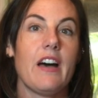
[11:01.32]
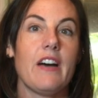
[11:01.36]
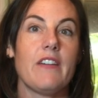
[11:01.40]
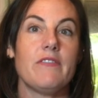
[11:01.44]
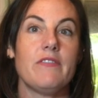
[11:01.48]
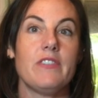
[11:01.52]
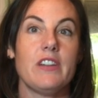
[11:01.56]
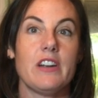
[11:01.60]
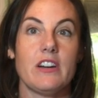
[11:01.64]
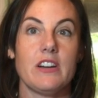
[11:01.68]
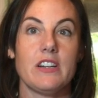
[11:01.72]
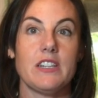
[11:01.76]

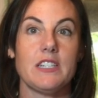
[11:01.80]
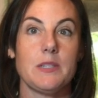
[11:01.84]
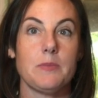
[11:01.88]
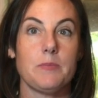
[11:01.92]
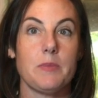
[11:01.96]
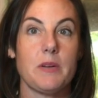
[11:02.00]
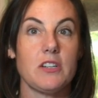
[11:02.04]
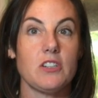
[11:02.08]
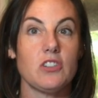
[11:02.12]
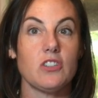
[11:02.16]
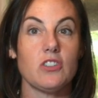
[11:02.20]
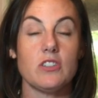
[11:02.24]
very
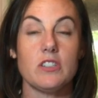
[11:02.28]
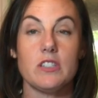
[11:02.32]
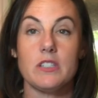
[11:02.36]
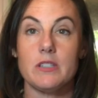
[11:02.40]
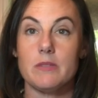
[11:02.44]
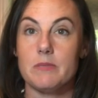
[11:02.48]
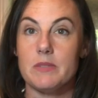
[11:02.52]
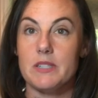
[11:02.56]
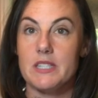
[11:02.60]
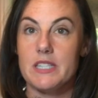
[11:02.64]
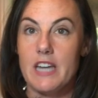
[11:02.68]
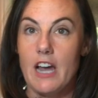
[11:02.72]
special,
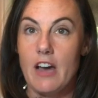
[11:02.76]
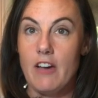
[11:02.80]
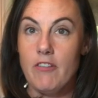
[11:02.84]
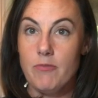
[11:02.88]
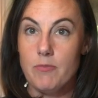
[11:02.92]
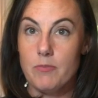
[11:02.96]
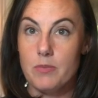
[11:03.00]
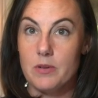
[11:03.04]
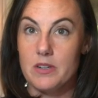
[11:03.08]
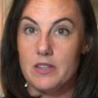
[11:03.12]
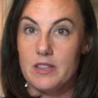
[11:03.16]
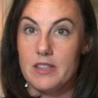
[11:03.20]
some
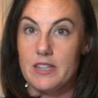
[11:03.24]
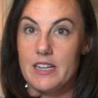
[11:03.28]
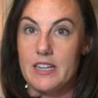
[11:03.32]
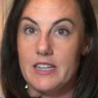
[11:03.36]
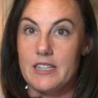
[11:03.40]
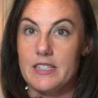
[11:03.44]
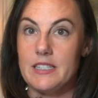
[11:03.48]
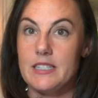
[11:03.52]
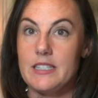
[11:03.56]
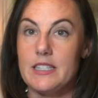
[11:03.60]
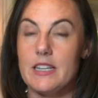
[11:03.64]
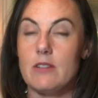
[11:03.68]
staff
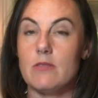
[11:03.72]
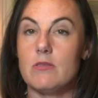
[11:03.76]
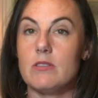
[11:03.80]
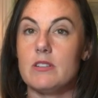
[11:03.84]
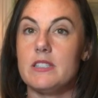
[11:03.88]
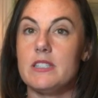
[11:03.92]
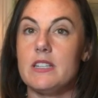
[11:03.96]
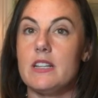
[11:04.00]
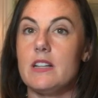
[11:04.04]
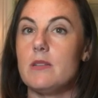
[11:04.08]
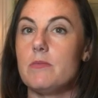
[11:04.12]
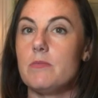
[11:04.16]
birthdays that we're
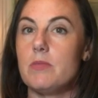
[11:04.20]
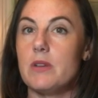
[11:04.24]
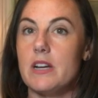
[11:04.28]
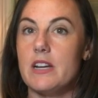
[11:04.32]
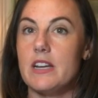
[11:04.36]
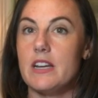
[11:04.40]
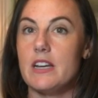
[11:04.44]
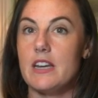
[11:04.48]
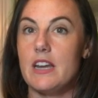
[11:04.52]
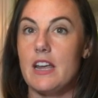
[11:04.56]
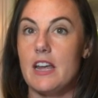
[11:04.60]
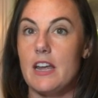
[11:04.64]

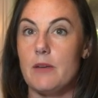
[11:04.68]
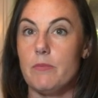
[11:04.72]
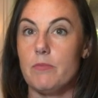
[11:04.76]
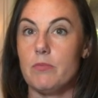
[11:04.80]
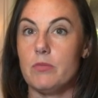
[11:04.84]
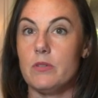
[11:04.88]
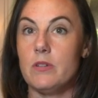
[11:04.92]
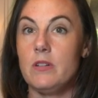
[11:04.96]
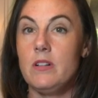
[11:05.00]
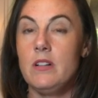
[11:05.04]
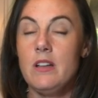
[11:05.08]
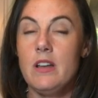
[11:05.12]
celebrating in
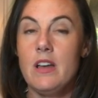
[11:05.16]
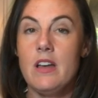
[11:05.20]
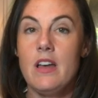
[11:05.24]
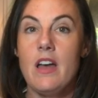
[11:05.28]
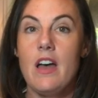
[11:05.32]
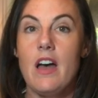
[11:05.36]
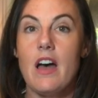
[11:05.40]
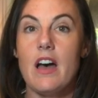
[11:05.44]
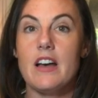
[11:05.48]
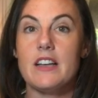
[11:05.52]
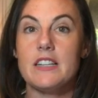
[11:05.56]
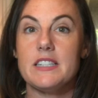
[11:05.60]
April.
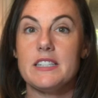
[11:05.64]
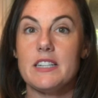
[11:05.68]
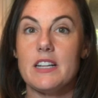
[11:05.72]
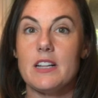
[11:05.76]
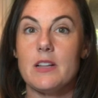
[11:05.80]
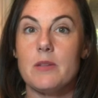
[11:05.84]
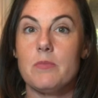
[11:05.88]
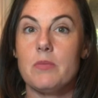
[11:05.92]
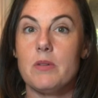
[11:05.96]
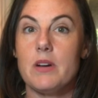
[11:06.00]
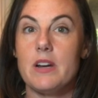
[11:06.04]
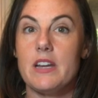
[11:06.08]

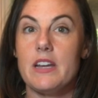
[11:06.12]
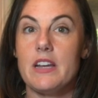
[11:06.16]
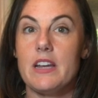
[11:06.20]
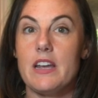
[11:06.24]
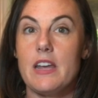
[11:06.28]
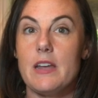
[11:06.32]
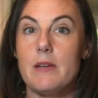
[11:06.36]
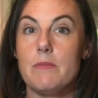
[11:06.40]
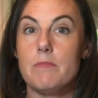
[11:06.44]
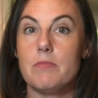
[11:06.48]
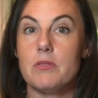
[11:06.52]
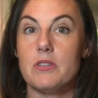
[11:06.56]

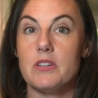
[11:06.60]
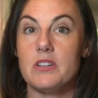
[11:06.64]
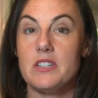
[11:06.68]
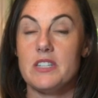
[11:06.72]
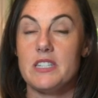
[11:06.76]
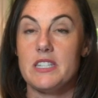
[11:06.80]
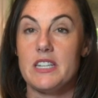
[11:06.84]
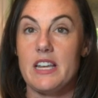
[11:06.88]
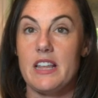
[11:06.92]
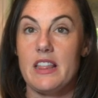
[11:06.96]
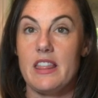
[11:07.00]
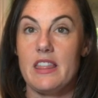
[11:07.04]
Celebrating a
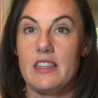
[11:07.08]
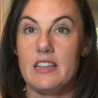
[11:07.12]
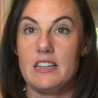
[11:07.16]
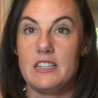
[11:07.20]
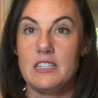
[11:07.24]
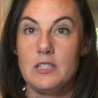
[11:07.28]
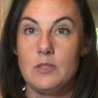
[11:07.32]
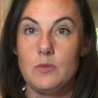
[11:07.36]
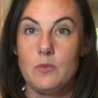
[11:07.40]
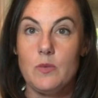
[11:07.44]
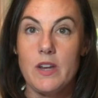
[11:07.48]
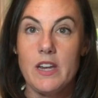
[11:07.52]
birthday
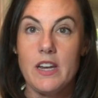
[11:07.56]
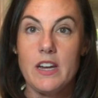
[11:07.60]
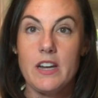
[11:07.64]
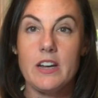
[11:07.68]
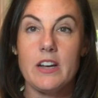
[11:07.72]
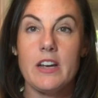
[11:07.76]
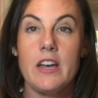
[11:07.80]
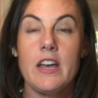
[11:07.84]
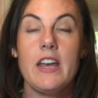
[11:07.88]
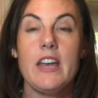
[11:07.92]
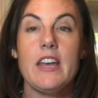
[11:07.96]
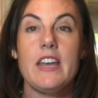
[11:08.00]
this
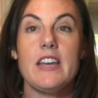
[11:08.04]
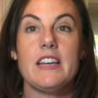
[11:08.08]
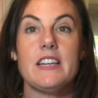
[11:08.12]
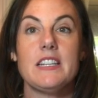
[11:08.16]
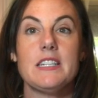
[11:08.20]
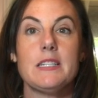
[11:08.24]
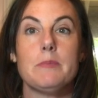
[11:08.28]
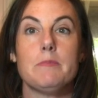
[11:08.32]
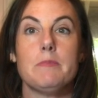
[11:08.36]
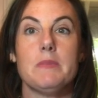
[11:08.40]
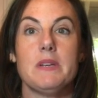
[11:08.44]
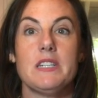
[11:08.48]
week
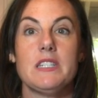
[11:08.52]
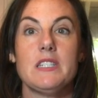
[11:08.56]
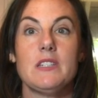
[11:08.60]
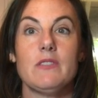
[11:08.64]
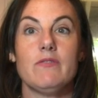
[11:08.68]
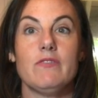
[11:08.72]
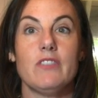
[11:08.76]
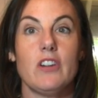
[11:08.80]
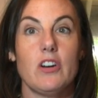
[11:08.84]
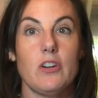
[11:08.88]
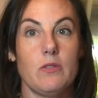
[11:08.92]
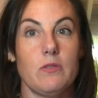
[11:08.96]
is Miss
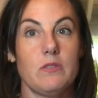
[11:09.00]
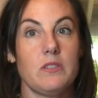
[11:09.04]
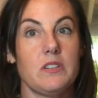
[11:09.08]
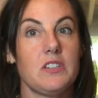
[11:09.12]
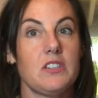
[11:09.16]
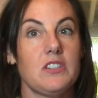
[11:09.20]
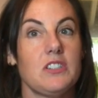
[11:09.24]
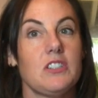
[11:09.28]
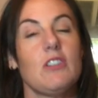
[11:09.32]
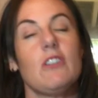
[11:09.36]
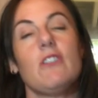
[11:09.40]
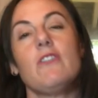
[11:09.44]
Vote.
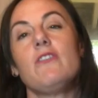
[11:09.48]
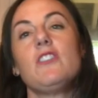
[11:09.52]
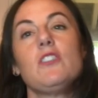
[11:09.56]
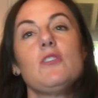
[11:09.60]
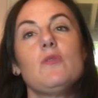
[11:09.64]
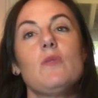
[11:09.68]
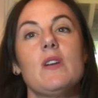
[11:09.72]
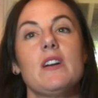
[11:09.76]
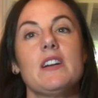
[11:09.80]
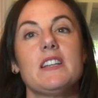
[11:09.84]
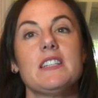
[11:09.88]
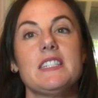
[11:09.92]
So if
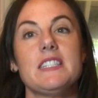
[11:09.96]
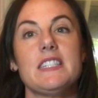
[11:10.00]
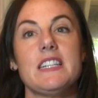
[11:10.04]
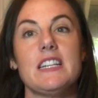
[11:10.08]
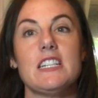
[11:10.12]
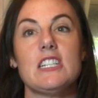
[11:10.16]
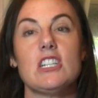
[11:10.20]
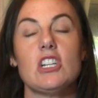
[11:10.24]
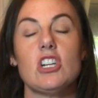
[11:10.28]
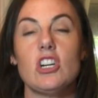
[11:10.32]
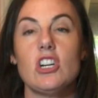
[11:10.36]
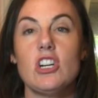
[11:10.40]
you want to
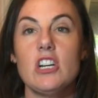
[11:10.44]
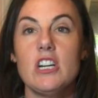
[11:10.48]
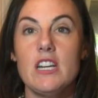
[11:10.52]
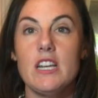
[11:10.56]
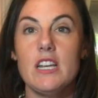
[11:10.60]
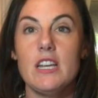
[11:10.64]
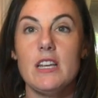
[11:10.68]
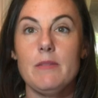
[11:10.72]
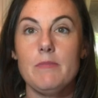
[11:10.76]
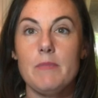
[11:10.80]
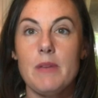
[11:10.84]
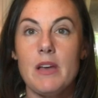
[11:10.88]
send her
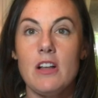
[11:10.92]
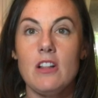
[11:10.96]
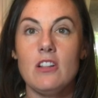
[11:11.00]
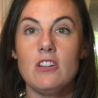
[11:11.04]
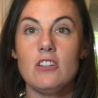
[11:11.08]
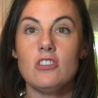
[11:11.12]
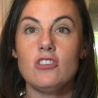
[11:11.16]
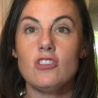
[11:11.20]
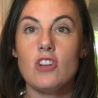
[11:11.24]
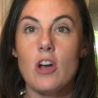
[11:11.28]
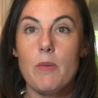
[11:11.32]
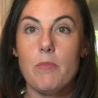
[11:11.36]
an email
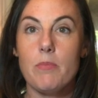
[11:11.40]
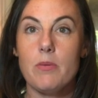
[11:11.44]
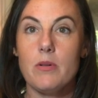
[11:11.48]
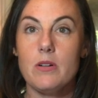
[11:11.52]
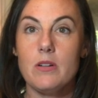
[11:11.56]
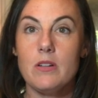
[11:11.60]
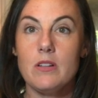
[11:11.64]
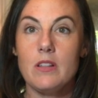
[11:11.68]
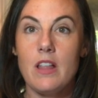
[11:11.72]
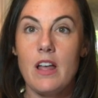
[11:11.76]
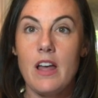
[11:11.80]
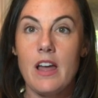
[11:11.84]
or drop
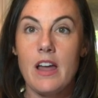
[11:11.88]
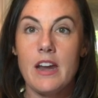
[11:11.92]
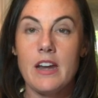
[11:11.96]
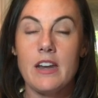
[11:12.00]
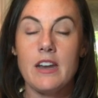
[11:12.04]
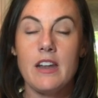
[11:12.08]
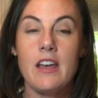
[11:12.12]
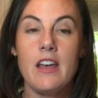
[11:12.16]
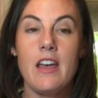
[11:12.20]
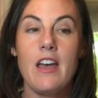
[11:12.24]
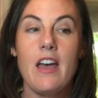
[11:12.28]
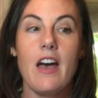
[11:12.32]
her a
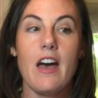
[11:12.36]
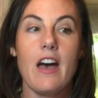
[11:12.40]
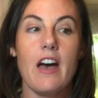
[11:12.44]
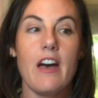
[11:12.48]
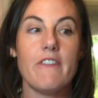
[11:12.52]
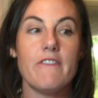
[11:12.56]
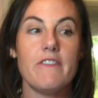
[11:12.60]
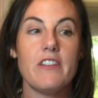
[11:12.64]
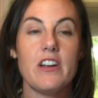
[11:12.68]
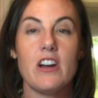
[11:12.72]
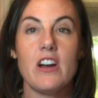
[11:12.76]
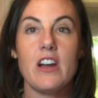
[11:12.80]
line,
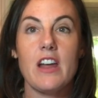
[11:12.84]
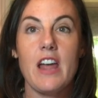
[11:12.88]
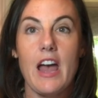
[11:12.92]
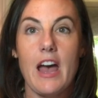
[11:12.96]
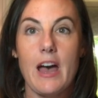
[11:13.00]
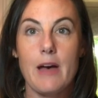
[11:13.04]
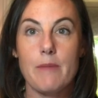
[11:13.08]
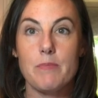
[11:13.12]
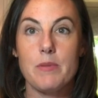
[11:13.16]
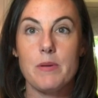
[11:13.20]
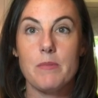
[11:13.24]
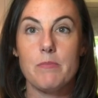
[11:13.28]
a very
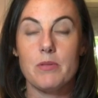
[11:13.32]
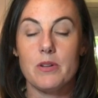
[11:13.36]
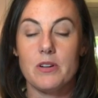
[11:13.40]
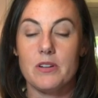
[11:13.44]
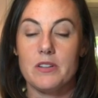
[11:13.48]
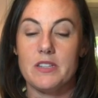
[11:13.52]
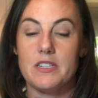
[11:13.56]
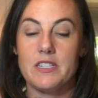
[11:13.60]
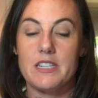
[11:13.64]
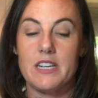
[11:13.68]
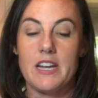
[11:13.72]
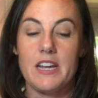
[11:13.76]
happy
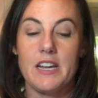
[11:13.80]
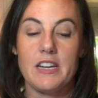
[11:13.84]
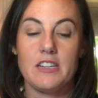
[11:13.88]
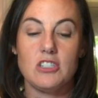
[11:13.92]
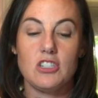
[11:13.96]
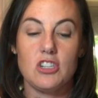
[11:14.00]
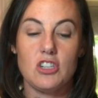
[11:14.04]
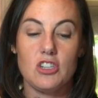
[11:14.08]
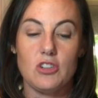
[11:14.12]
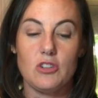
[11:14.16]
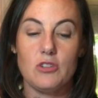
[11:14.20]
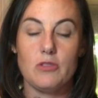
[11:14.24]
birthday
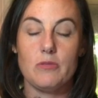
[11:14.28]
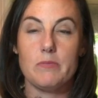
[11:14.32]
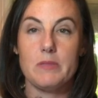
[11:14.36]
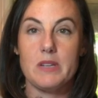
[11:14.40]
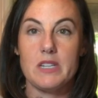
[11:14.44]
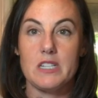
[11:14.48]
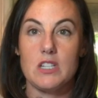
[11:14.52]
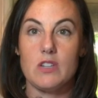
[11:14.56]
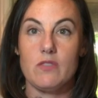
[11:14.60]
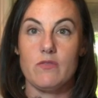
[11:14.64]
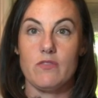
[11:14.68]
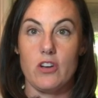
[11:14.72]
to
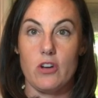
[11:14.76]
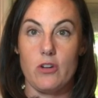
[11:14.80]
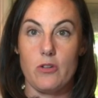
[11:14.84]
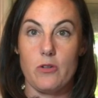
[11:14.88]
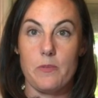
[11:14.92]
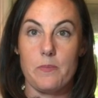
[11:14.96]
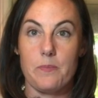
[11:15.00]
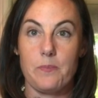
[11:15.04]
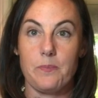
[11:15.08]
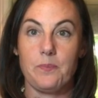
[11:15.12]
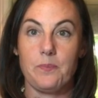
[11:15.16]
Miss Vote.